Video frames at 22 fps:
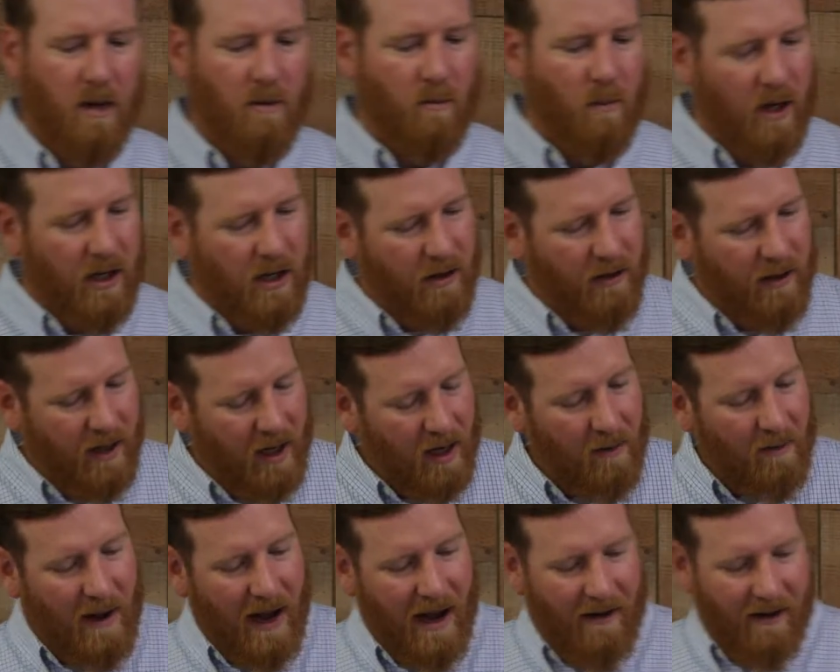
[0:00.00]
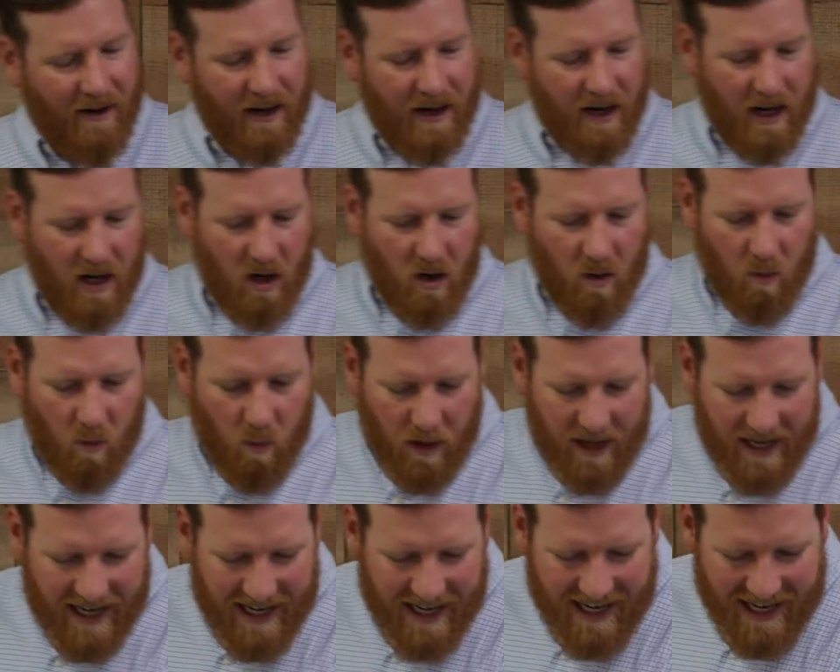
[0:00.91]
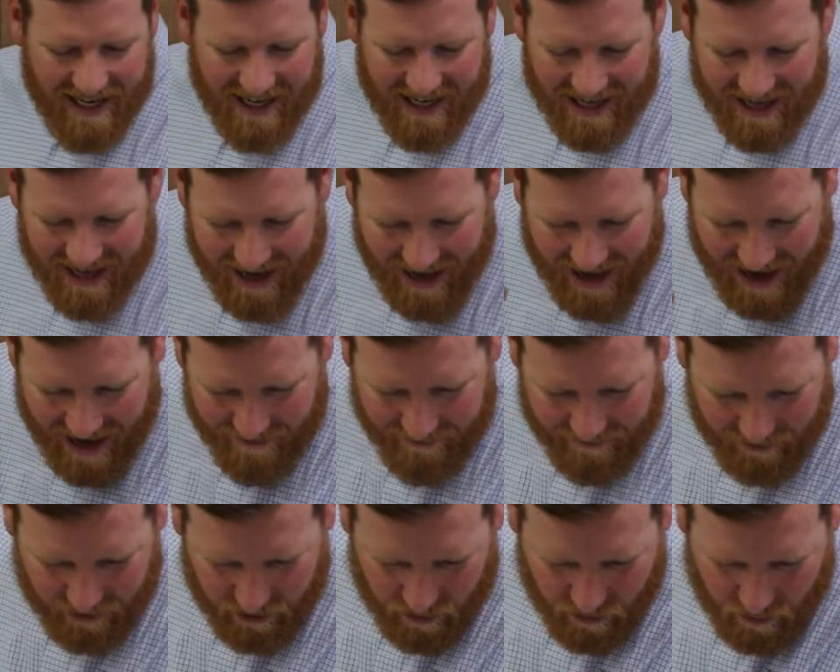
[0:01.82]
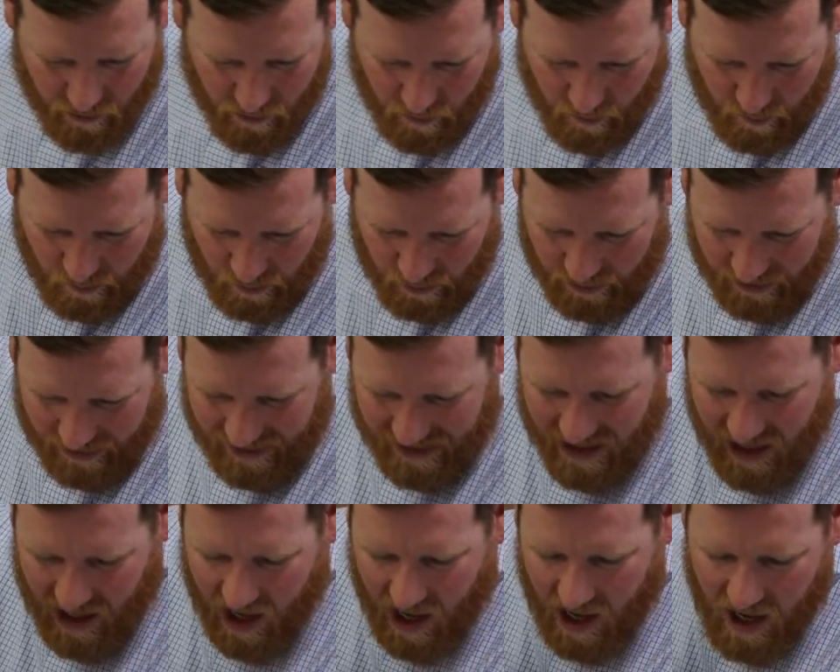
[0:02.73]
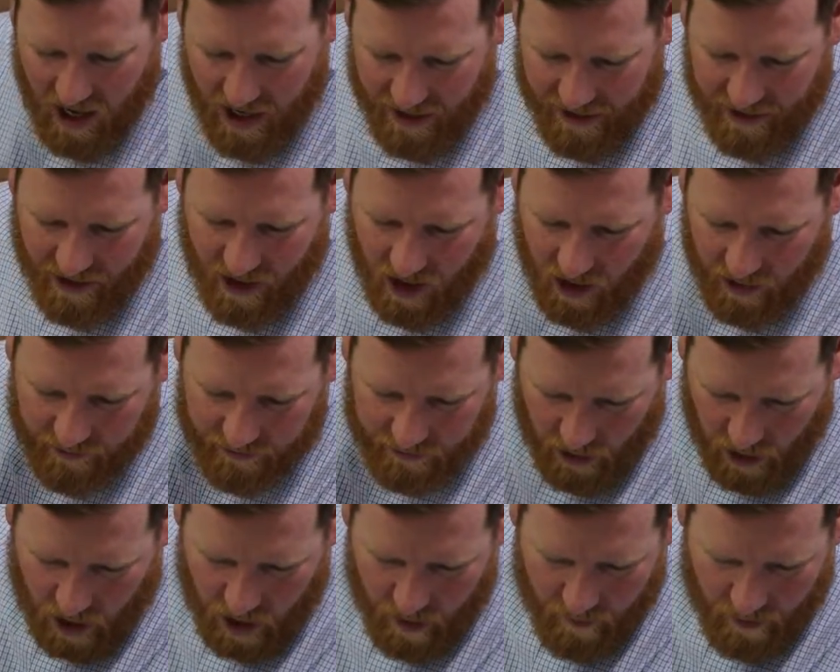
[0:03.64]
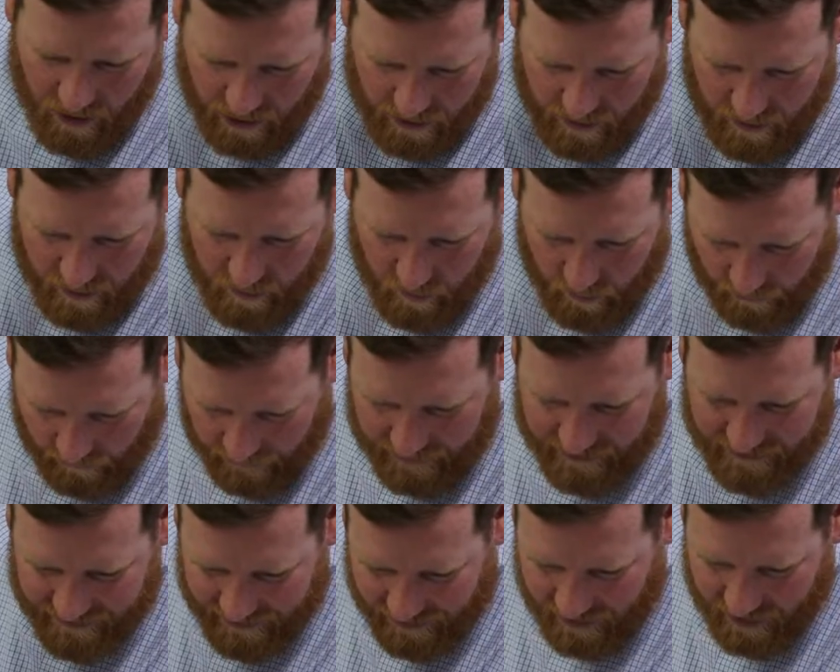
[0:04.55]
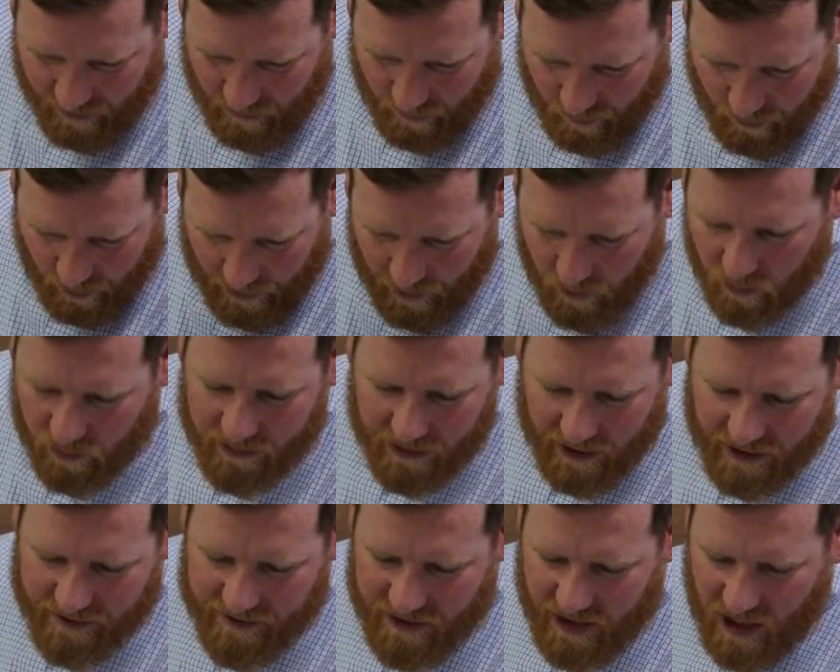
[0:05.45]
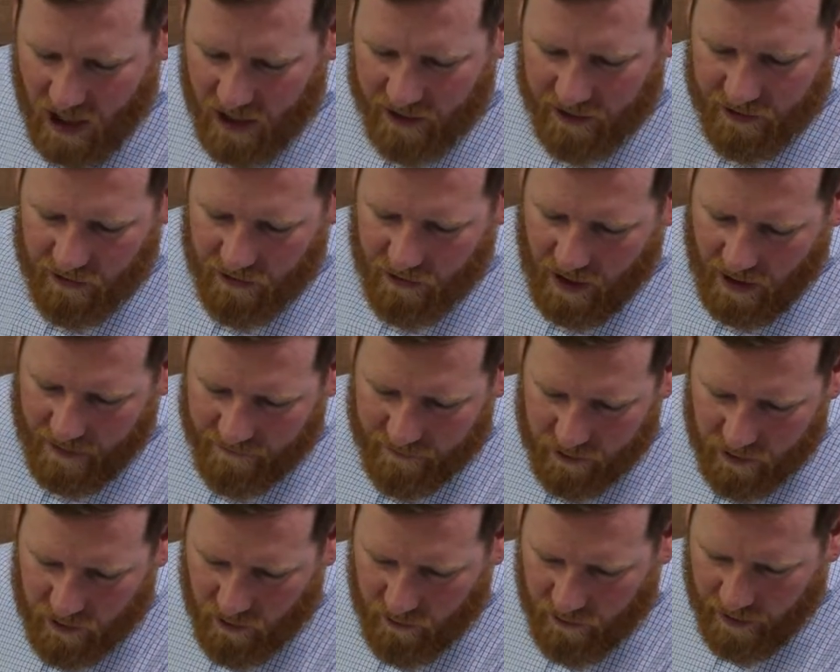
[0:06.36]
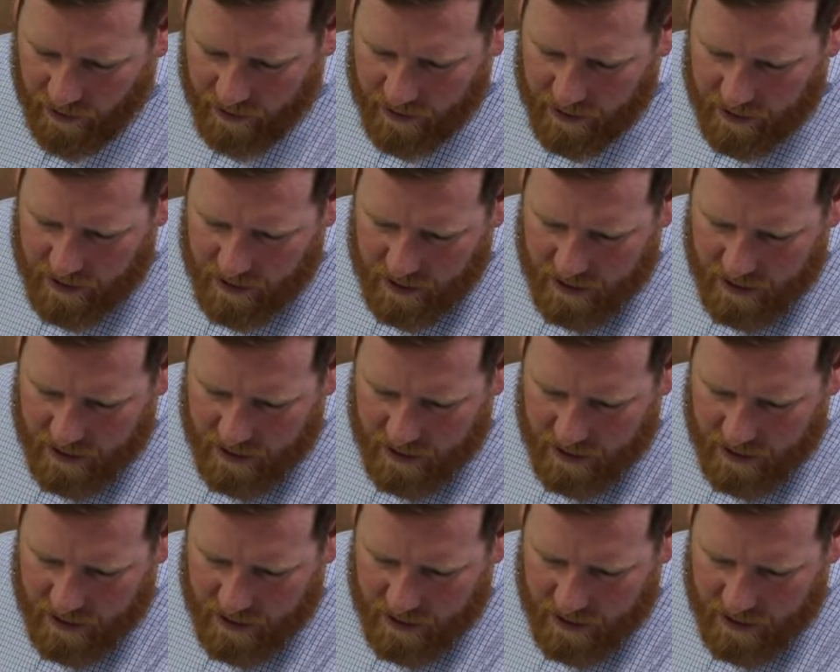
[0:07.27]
But you think about it, we have to put God on top and please Him. Prioritize God in your life. You know that.